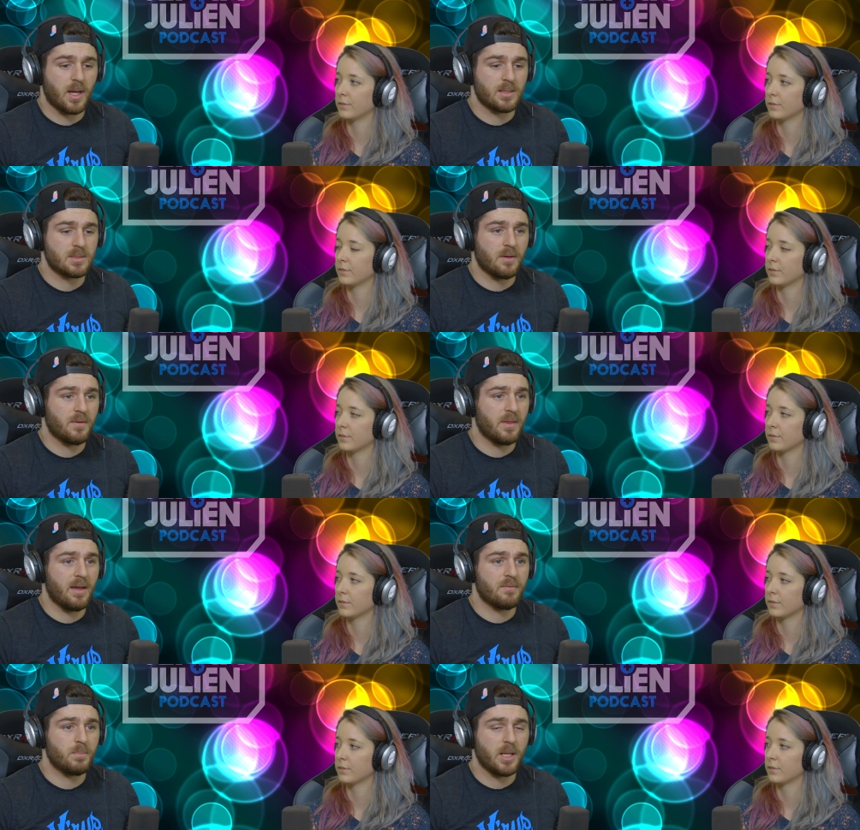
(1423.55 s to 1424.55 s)
Speaker 1: kind of stuff. And they
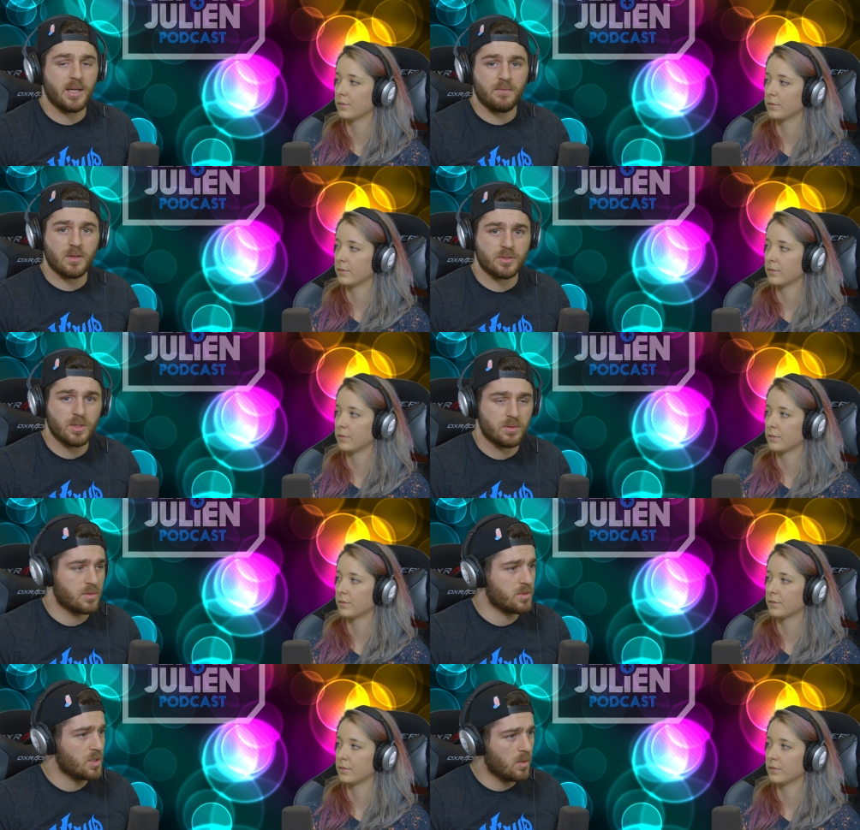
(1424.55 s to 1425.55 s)
have plenty of other shows.
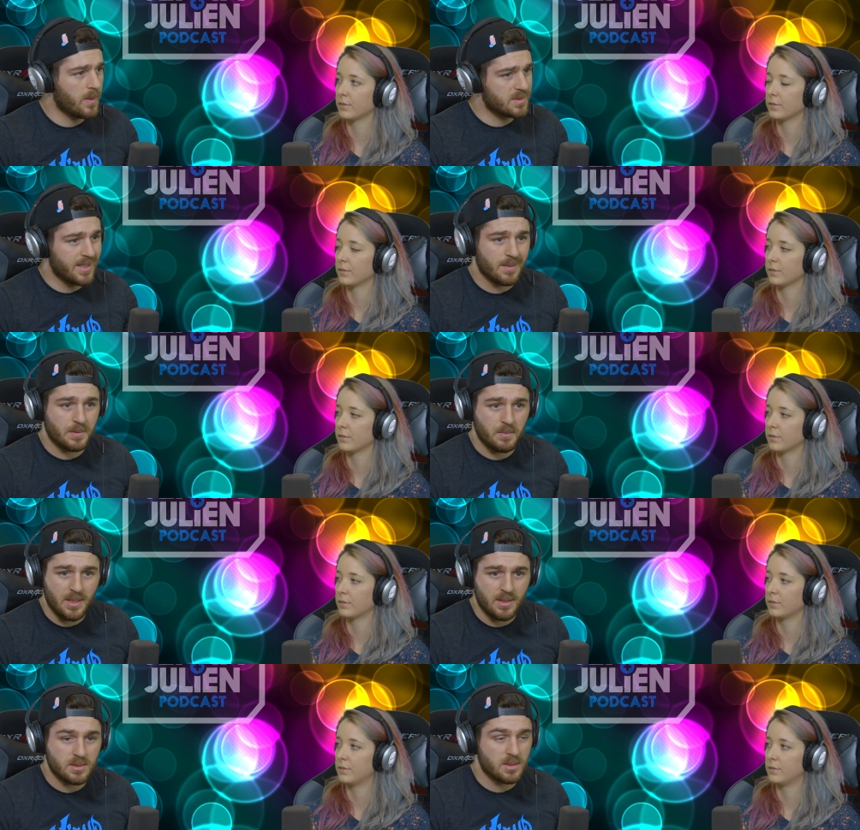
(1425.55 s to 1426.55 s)
There's a show about stand-up
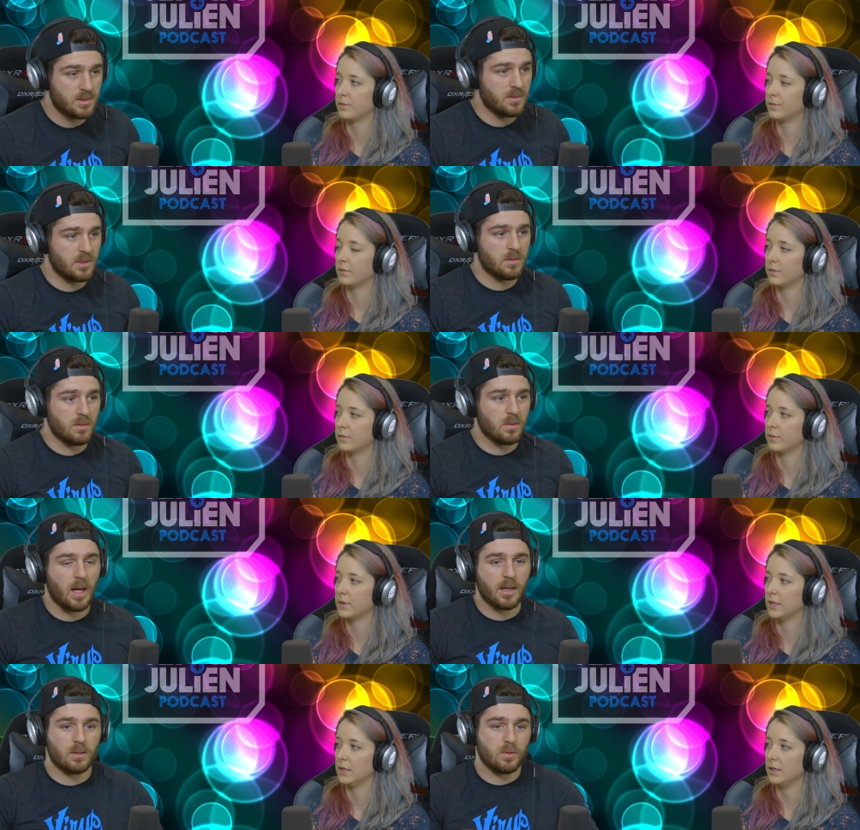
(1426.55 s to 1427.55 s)
comedians. It's a
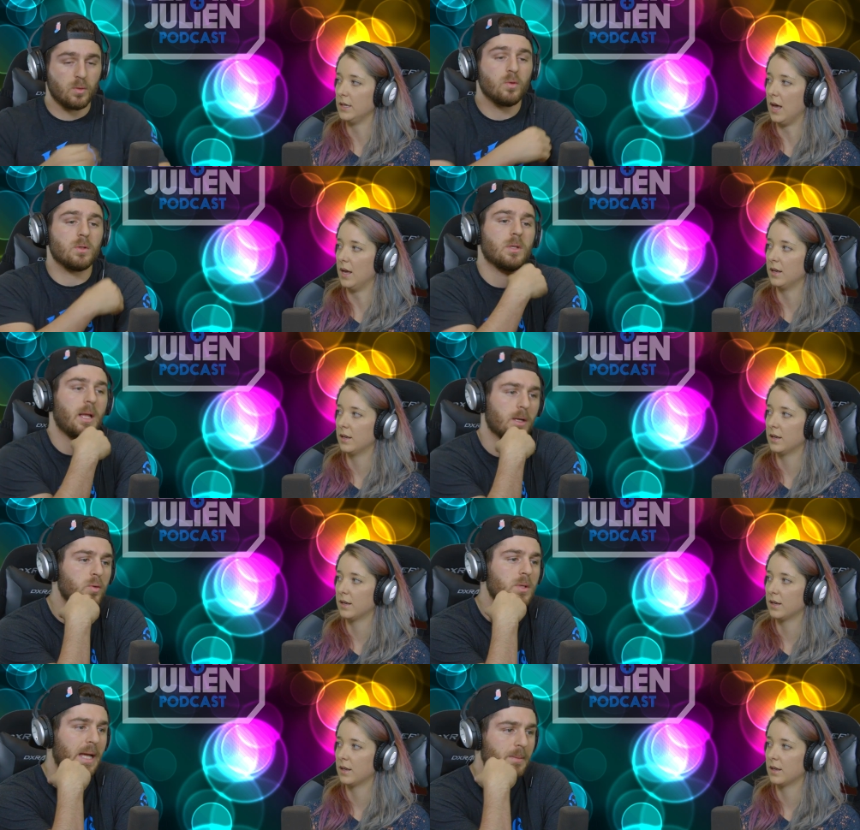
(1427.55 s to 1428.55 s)
lot of cool
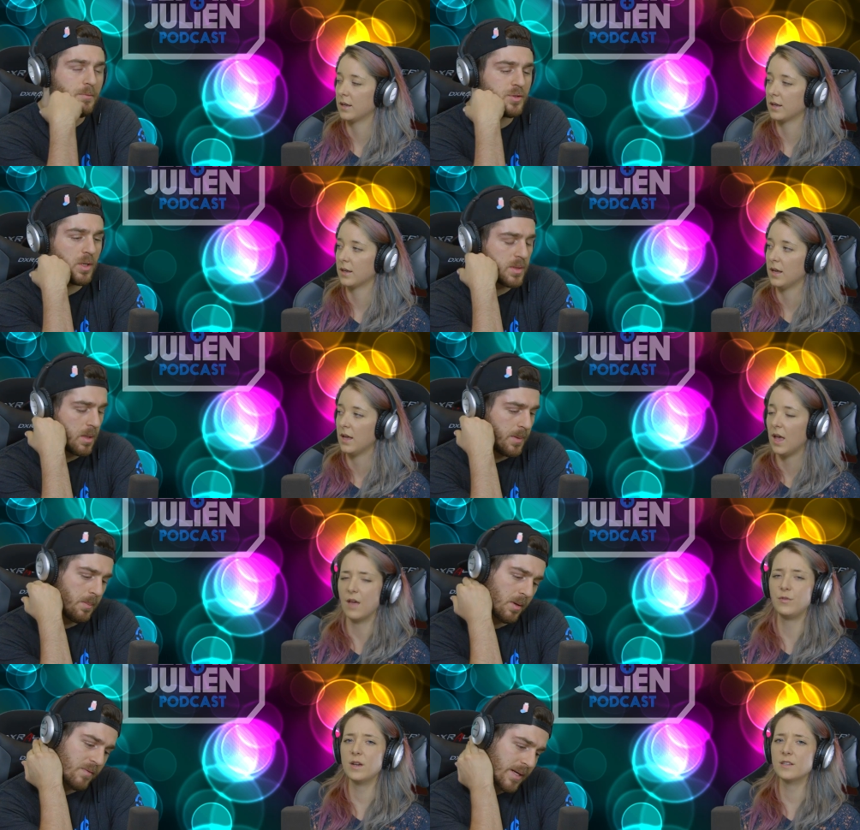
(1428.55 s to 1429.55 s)
lineup of shows coming
Speaker 2: up
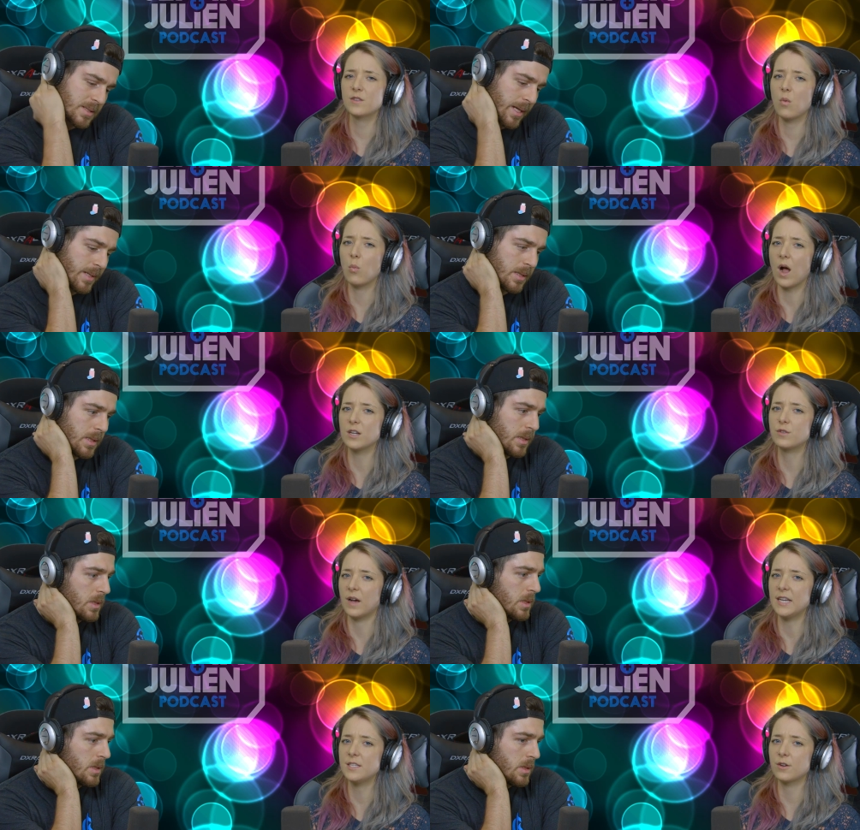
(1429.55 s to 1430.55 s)
on Viceland. If you guys don't watch
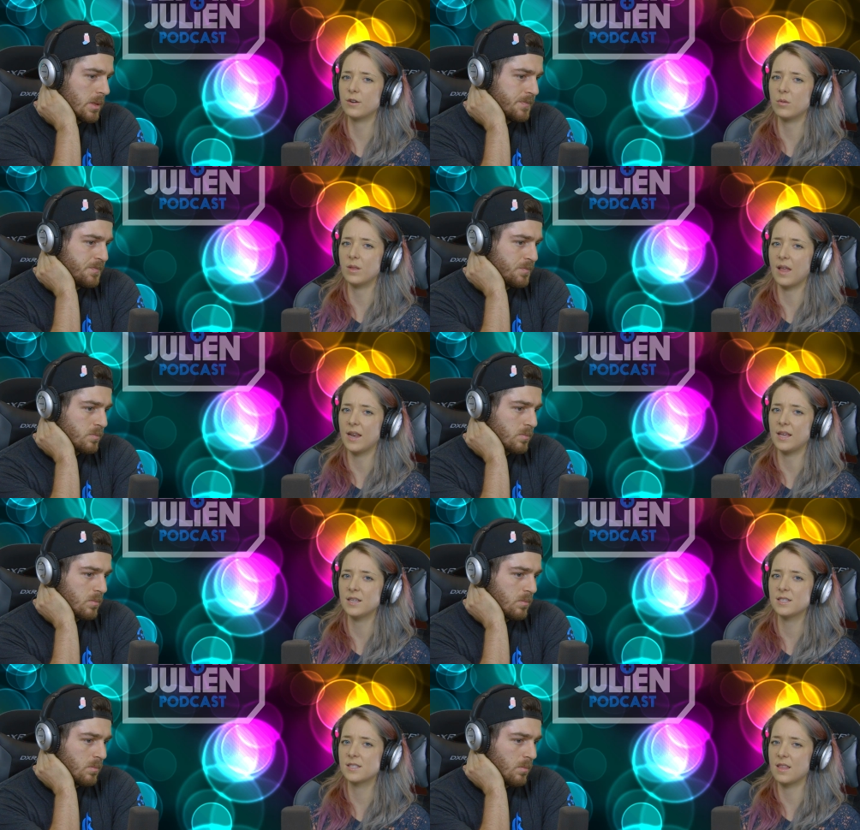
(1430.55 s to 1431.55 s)
Vice or know what that
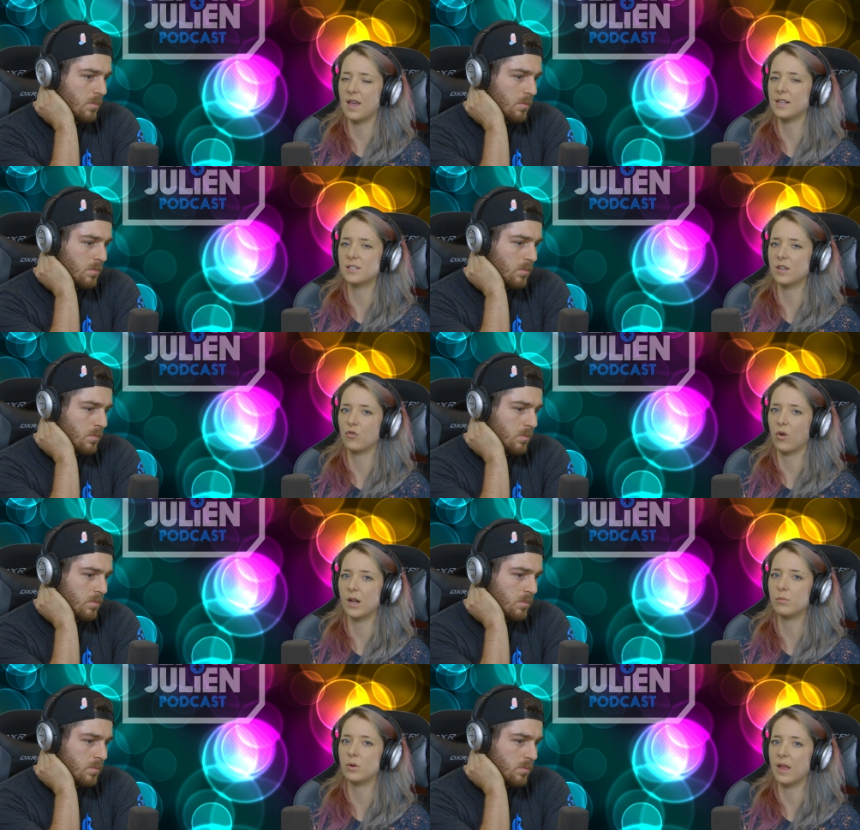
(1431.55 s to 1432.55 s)
is, it's
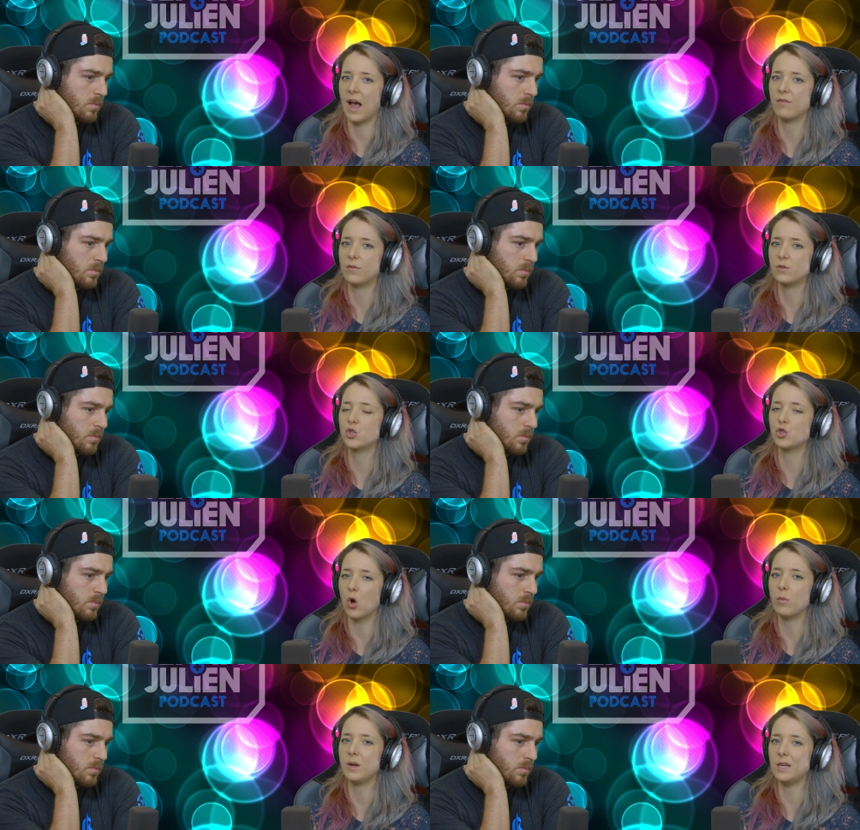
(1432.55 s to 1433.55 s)
incredible. They have
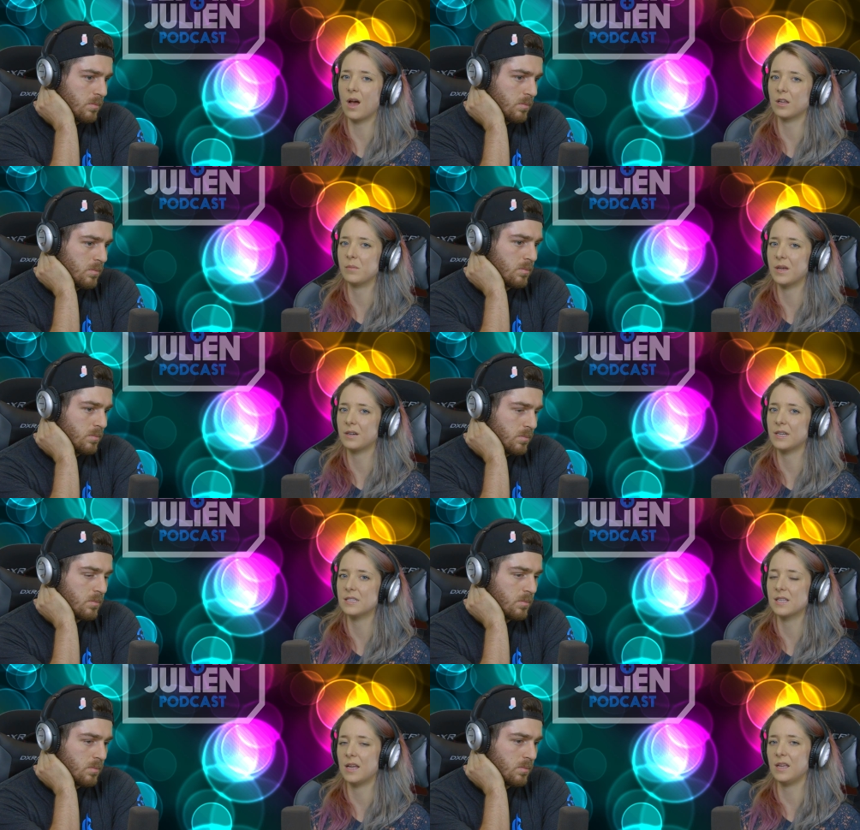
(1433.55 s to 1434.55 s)
so many
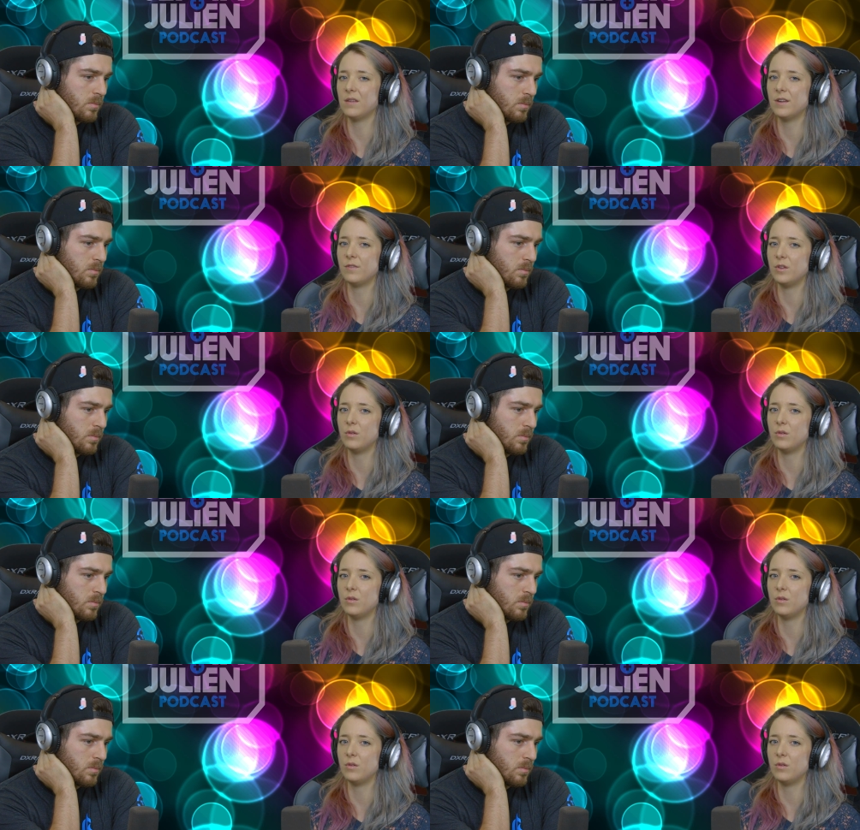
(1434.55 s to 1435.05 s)
documentaries. And even if